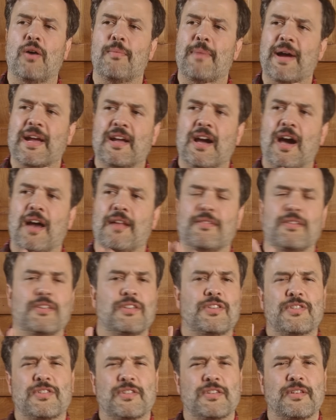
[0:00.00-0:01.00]
oh my God,
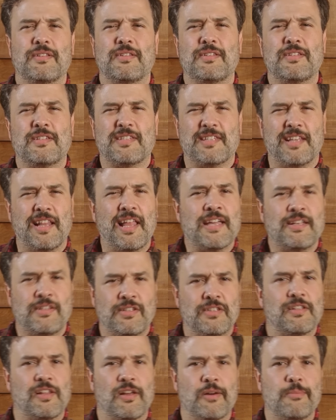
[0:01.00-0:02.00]
S
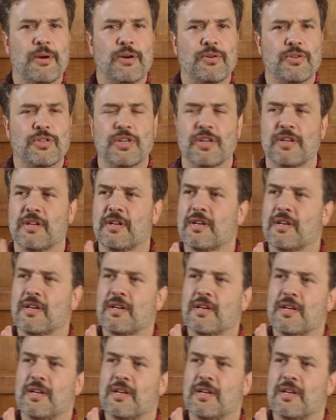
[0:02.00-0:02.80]
slight slow motion,